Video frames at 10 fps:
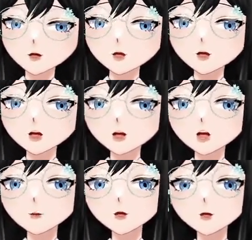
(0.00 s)

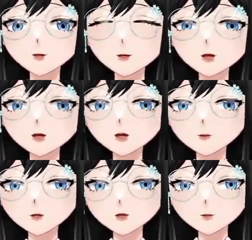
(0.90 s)
allowing the
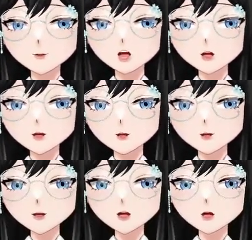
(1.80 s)
transcription factors
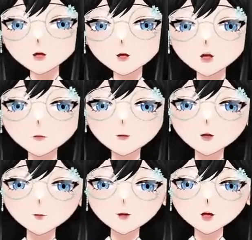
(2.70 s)
and RNA
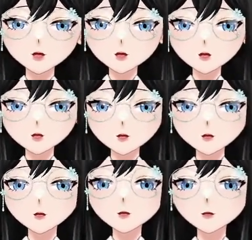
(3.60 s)
polymerase
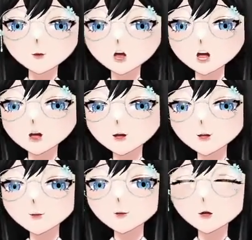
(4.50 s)
to bind
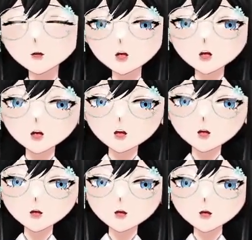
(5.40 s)
to DNA and
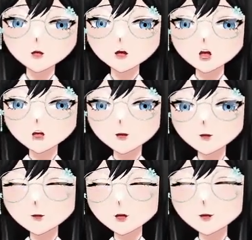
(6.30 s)
initiate the
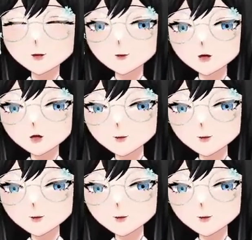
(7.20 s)
transcription.